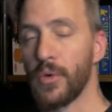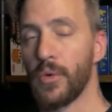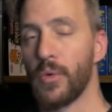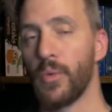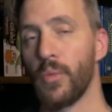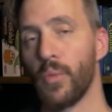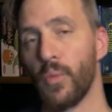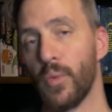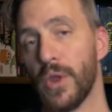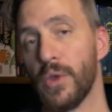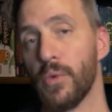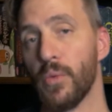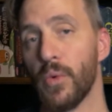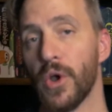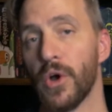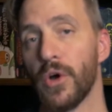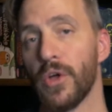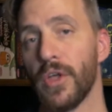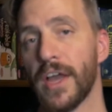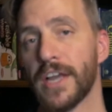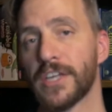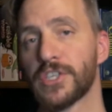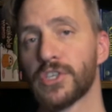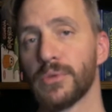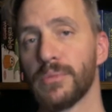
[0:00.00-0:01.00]
We
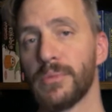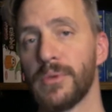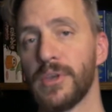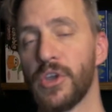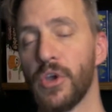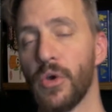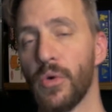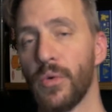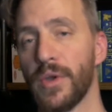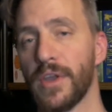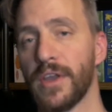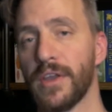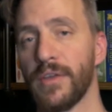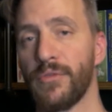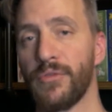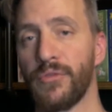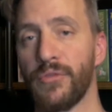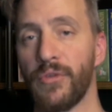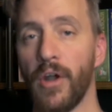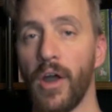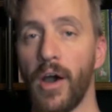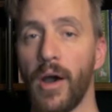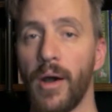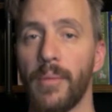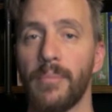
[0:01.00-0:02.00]
will actually be going
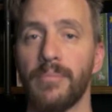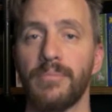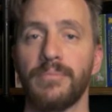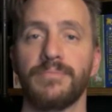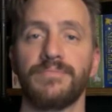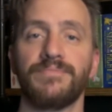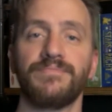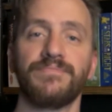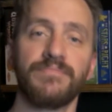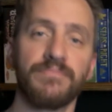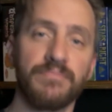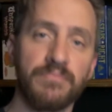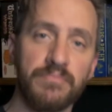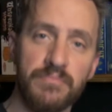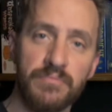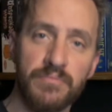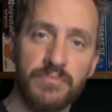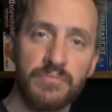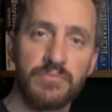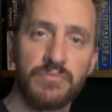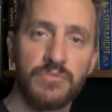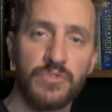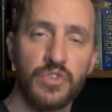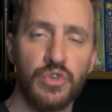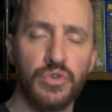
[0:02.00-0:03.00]
from
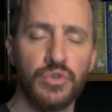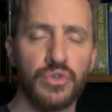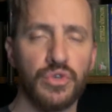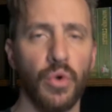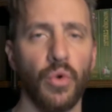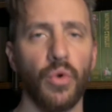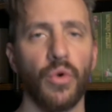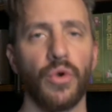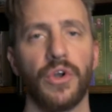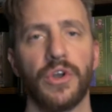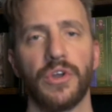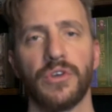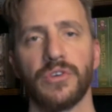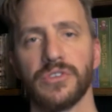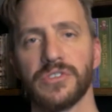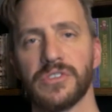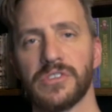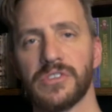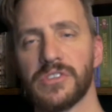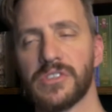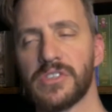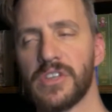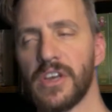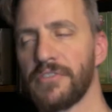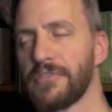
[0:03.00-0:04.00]
tutorials
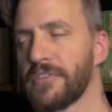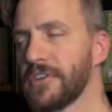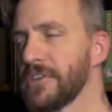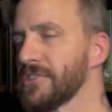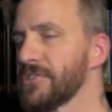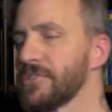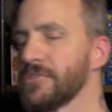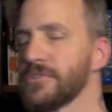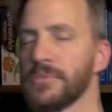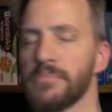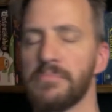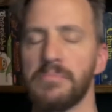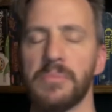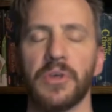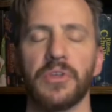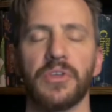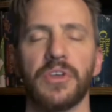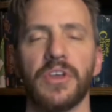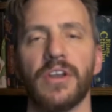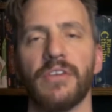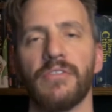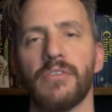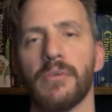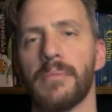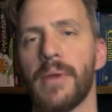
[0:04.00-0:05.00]
and stuff, because there's a
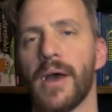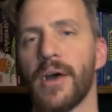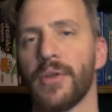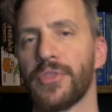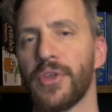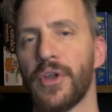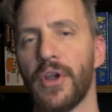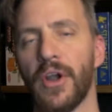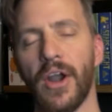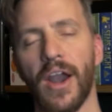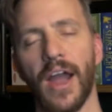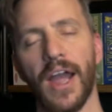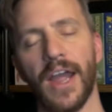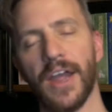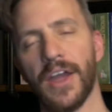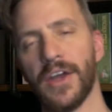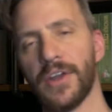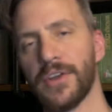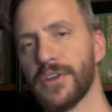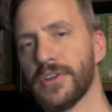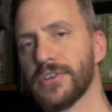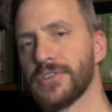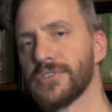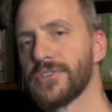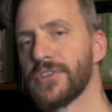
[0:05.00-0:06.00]
million of them out there, I
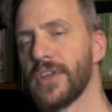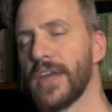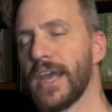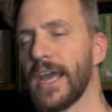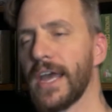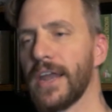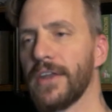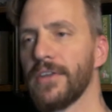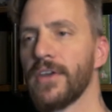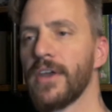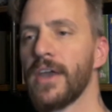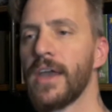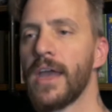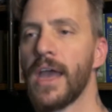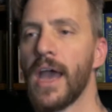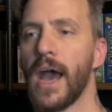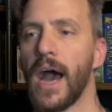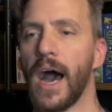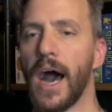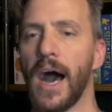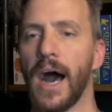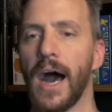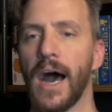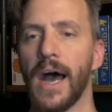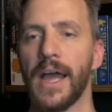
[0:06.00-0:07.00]
understand.
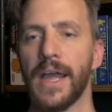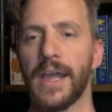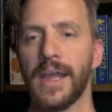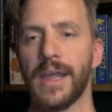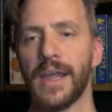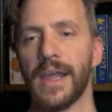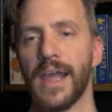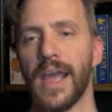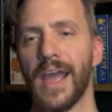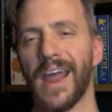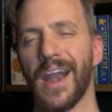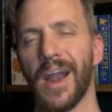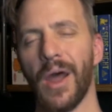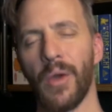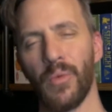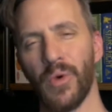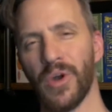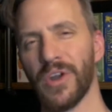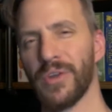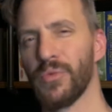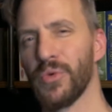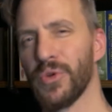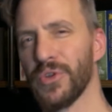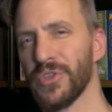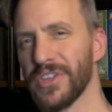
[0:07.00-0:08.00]
And I
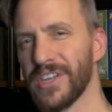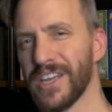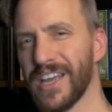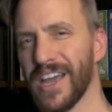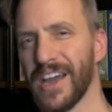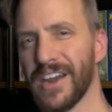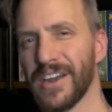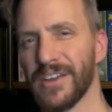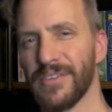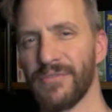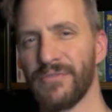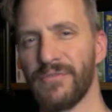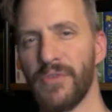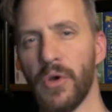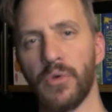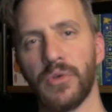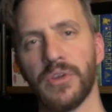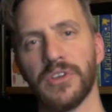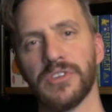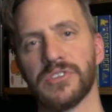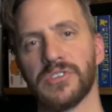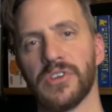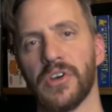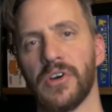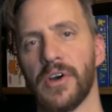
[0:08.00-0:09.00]
want to really kind of
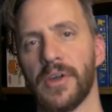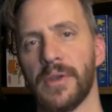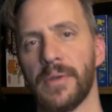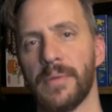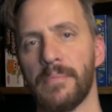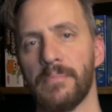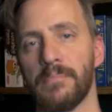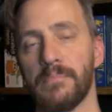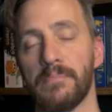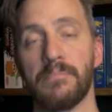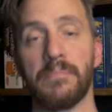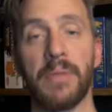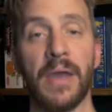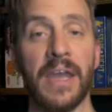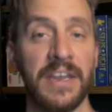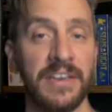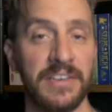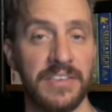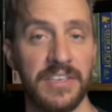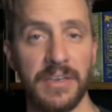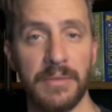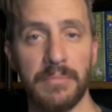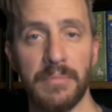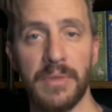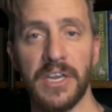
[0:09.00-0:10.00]
focus on
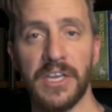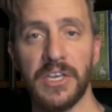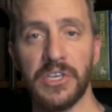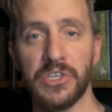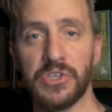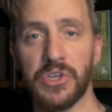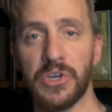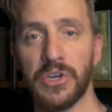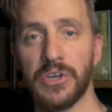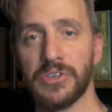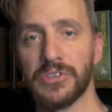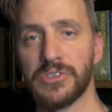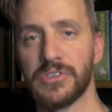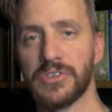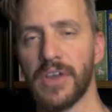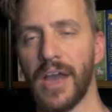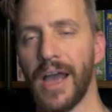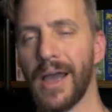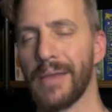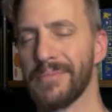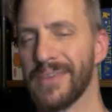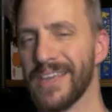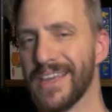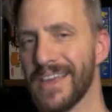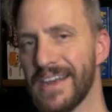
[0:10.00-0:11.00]
painting miniatures.
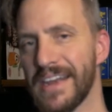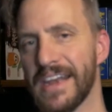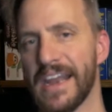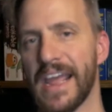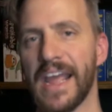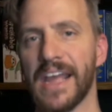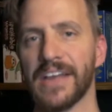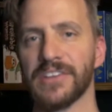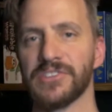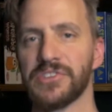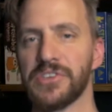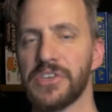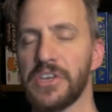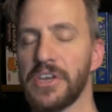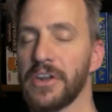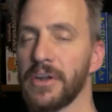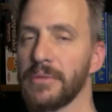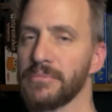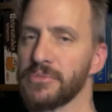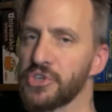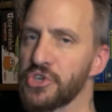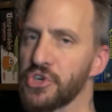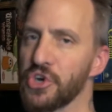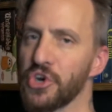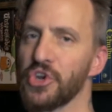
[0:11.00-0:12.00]
I'm getting antsy, and
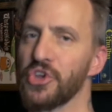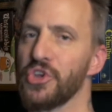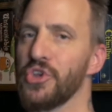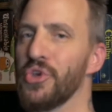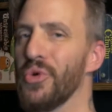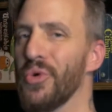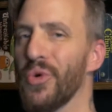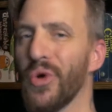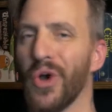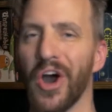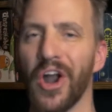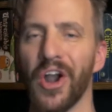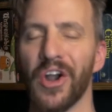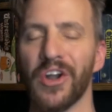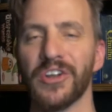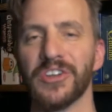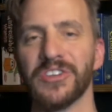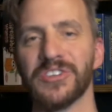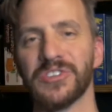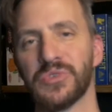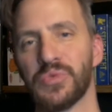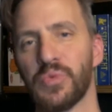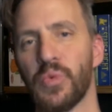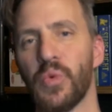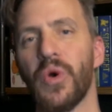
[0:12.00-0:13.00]
I'm sure you are
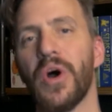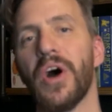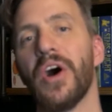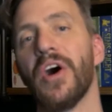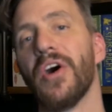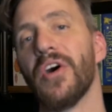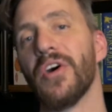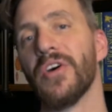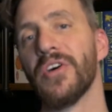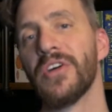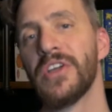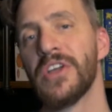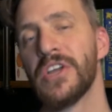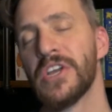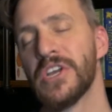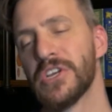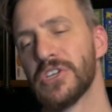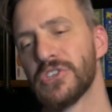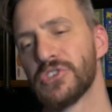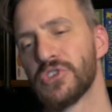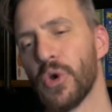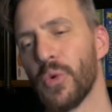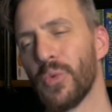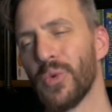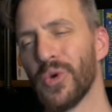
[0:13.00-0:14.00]
as well.
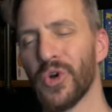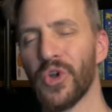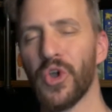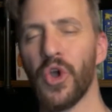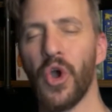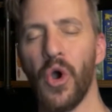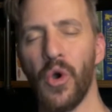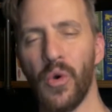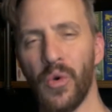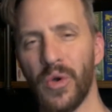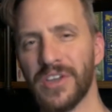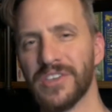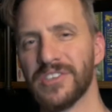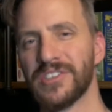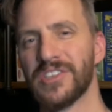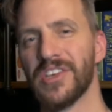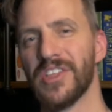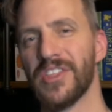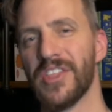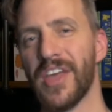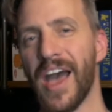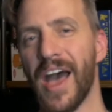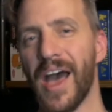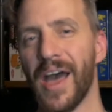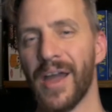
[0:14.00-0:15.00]
So we'll go into
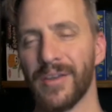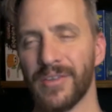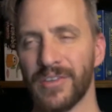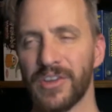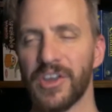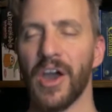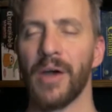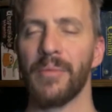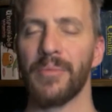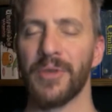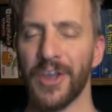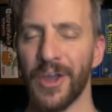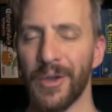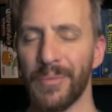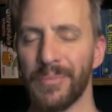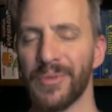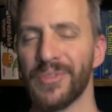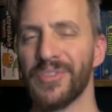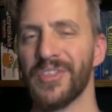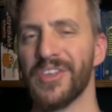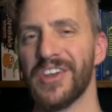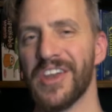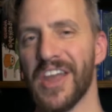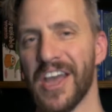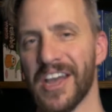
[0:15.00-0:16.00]
that coming up
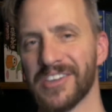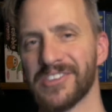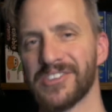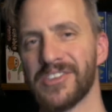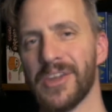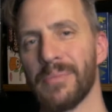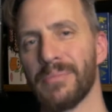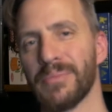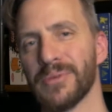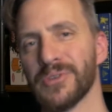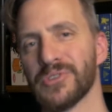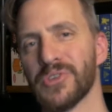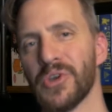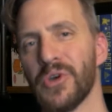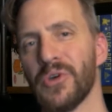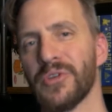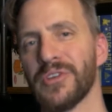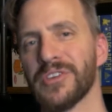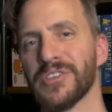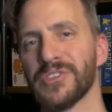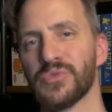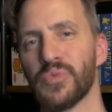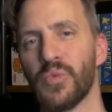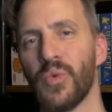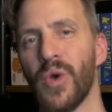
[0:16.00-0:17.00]
in the next episode
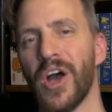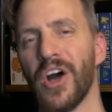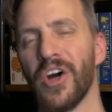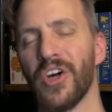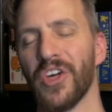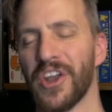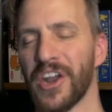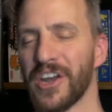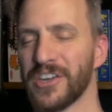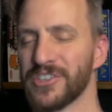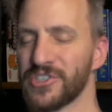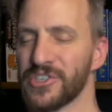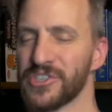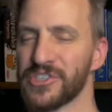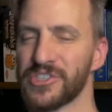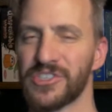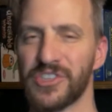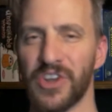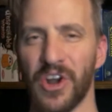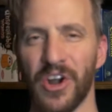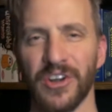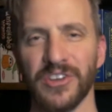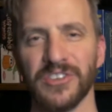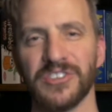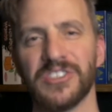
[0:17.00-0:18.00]
as well, and I'll just
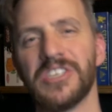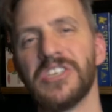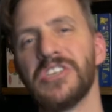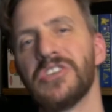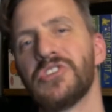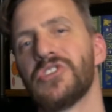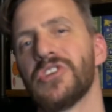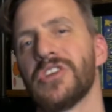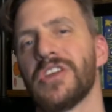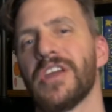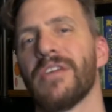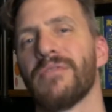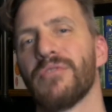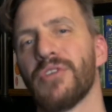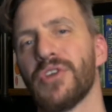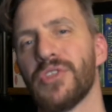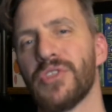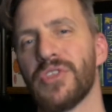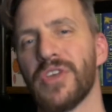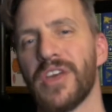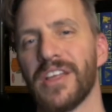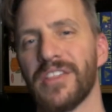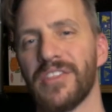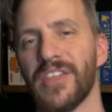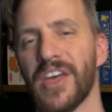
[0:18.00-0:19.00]
start teaching
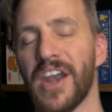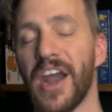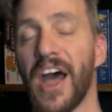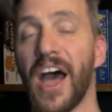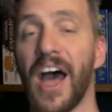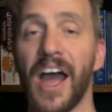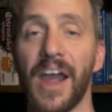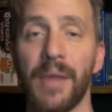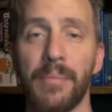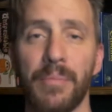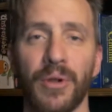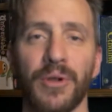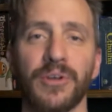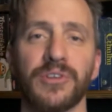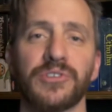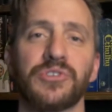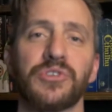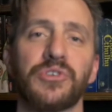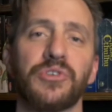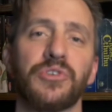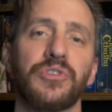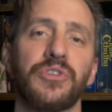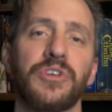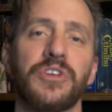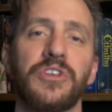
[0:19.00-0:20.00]
everything that I
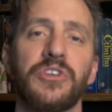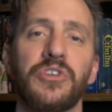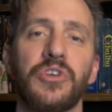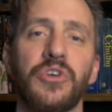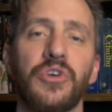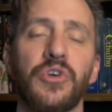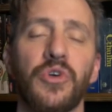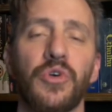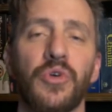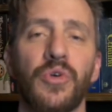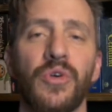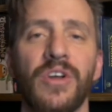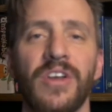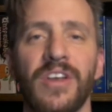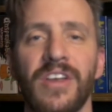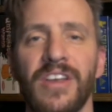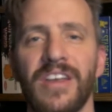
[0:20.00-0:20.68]
personally do